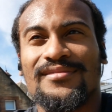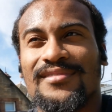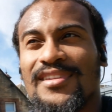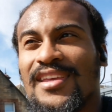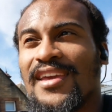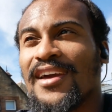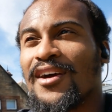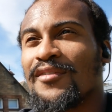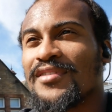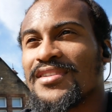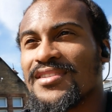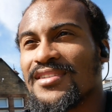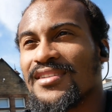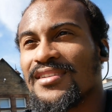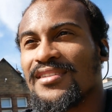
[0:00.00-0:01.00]
yeah,
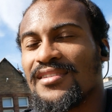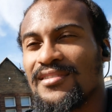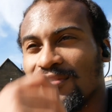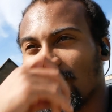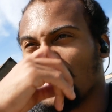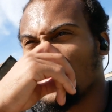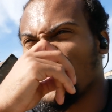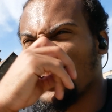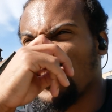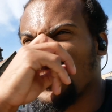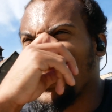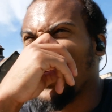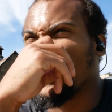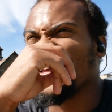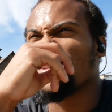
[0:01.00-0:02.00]
obviously,
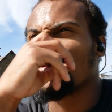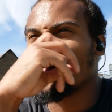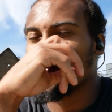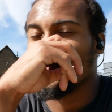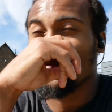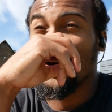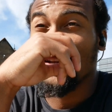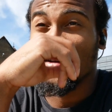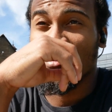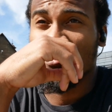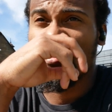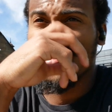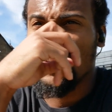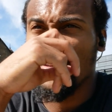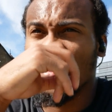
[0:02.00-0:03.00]
I guess for
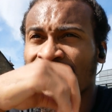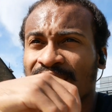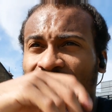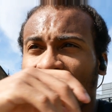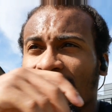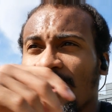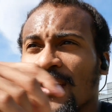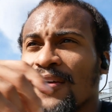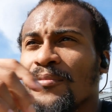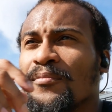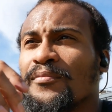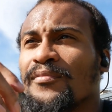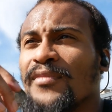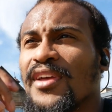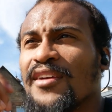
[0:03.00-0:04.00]
runners,
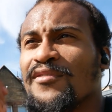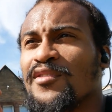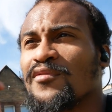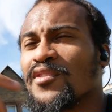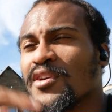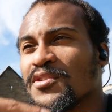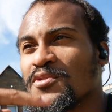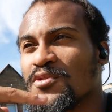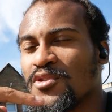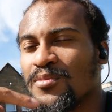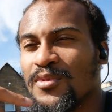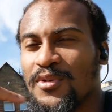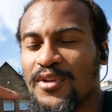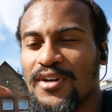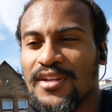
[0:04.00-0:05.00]
if you've got social
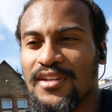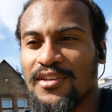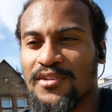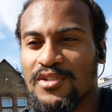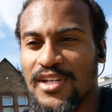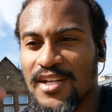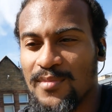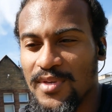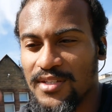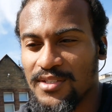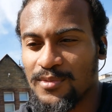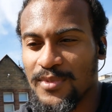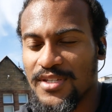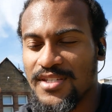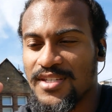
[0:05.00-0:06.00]
mode on and you're trying to be a
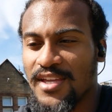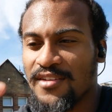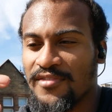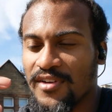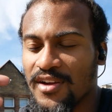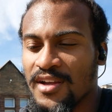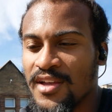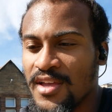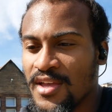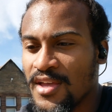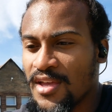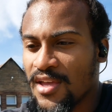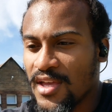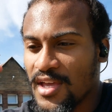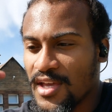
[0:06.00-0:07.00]
little bit safer
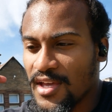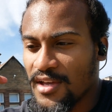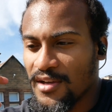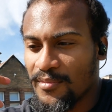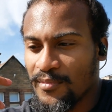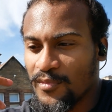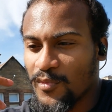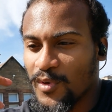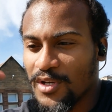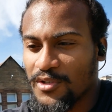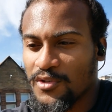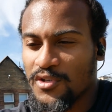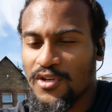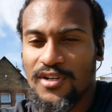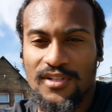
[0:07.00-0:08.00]
while
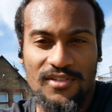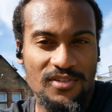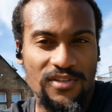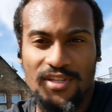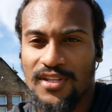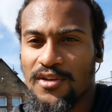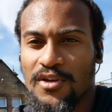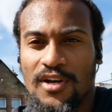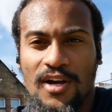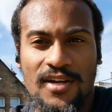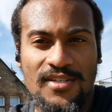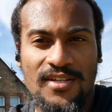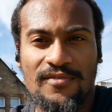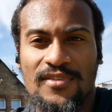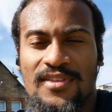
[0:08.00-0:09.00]
you're jogging so you can hear
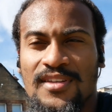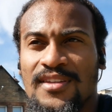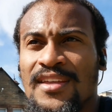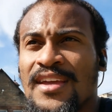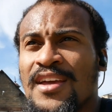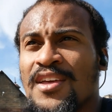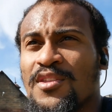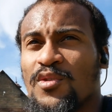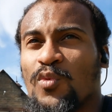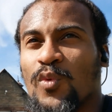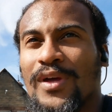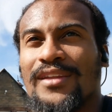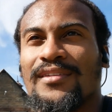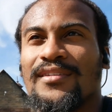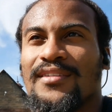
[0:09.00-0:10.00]
cars and everything, the
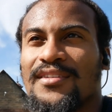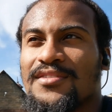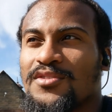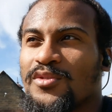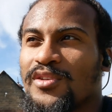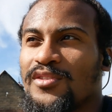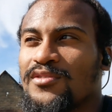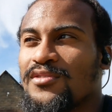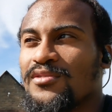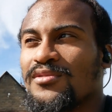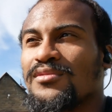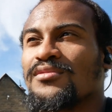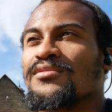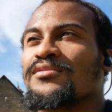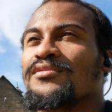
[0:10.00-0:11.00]
wind is going
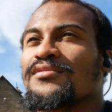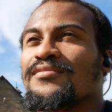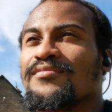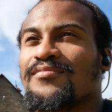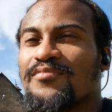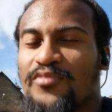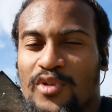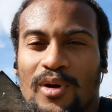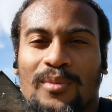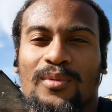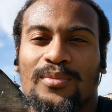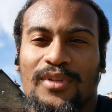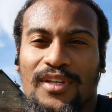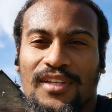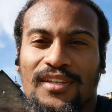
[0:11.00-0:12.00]
to
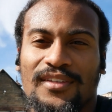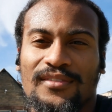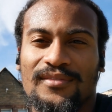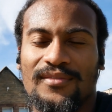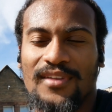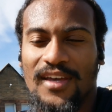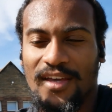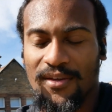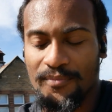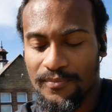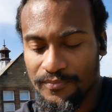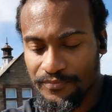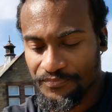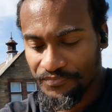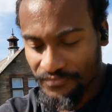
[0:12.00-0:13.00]
probably
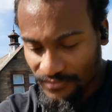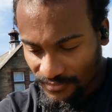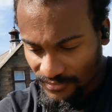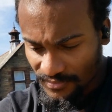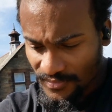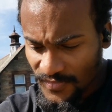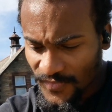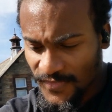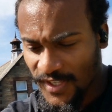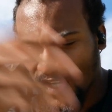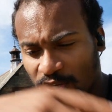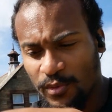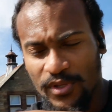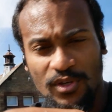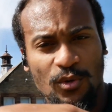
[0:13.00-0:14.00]

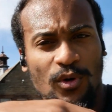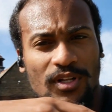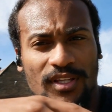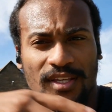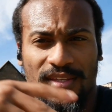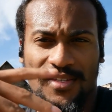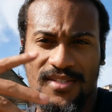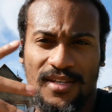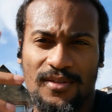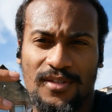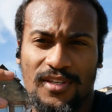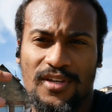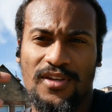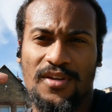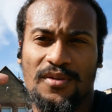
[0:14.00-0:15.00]
take away the quality of the sound that
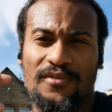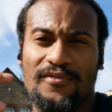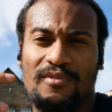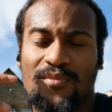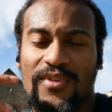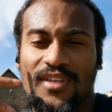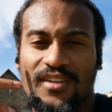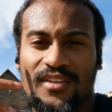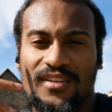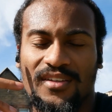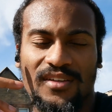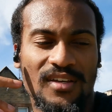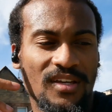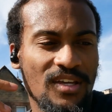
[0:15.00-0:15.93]
you're hearing from the